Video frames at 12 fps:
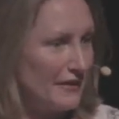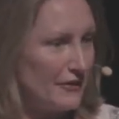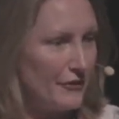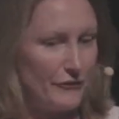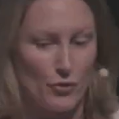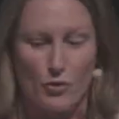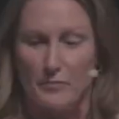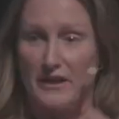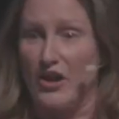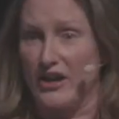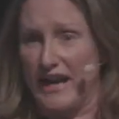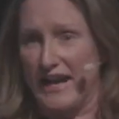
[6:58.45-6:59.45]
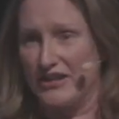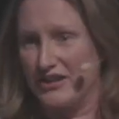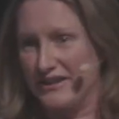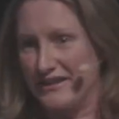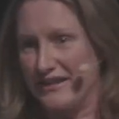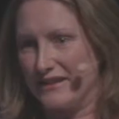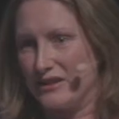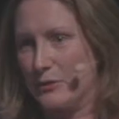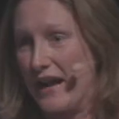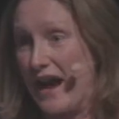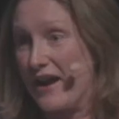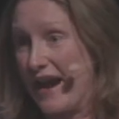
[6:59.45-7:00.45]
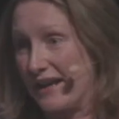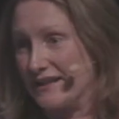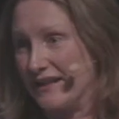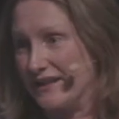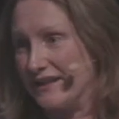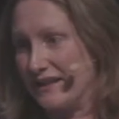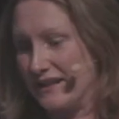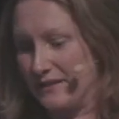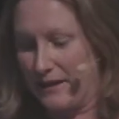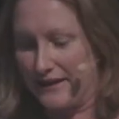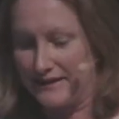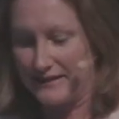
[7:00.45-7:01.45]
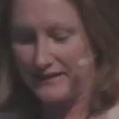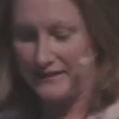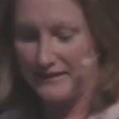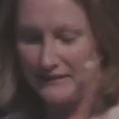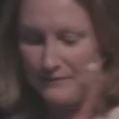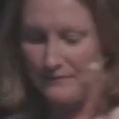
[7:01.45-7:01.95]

form the locations, and to allow access to these places.